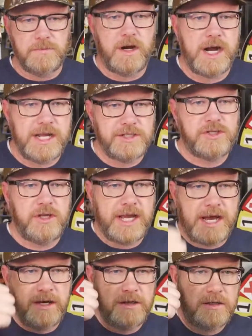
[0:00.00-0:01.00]
All right, so you
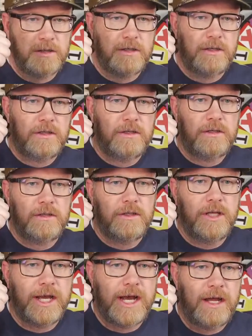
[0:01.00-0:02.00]
got
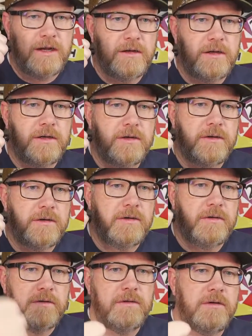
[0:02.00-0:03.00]
you got
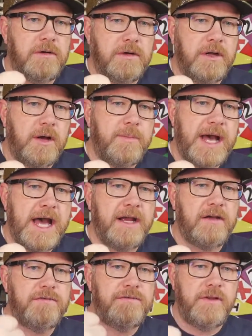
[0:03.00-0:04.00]
a
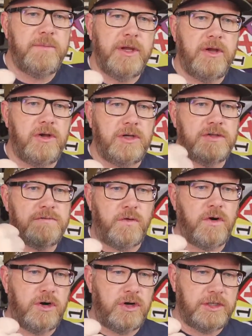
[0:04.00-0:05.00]
pack of flipping hooks,
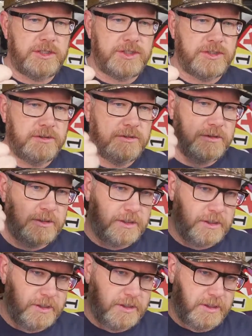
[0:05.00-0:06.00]
four hooks,
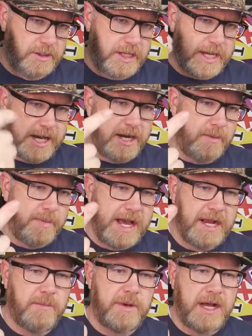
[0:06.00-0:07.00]
you got a
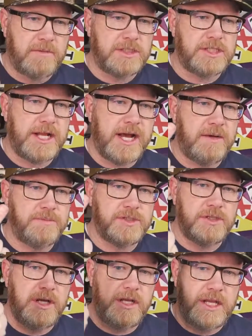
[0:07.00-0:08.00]
pack of bobber
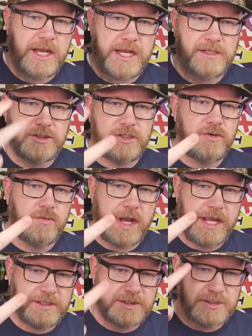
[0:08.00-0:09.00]
stops, and you got two
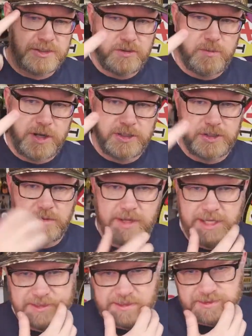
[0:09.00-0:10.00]
weights, two punching
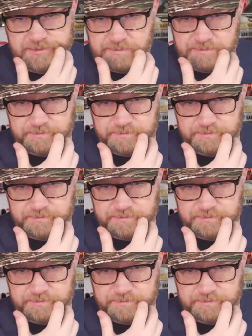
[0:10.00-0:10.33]
weights.